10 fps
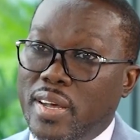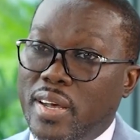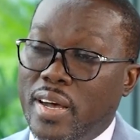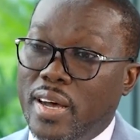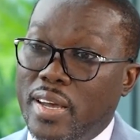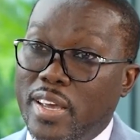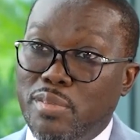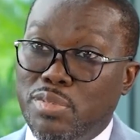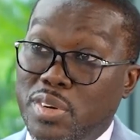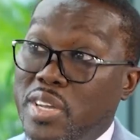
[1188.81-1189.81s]

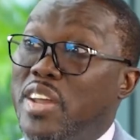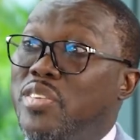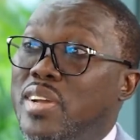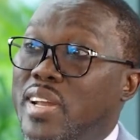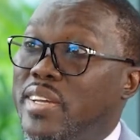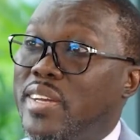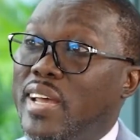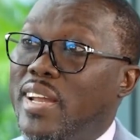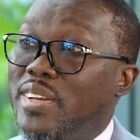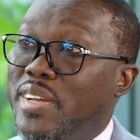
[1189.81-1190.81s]
And for a country like
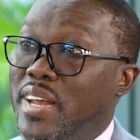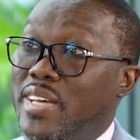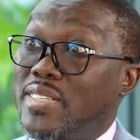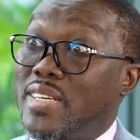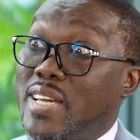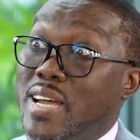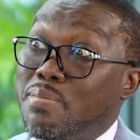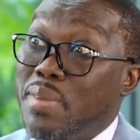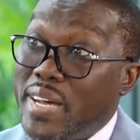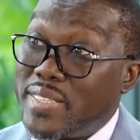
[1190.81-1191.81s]
Thailand that has the
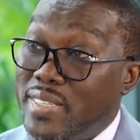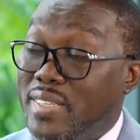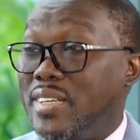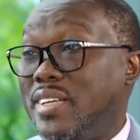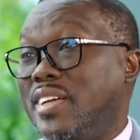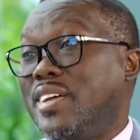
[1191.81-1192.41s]
capacity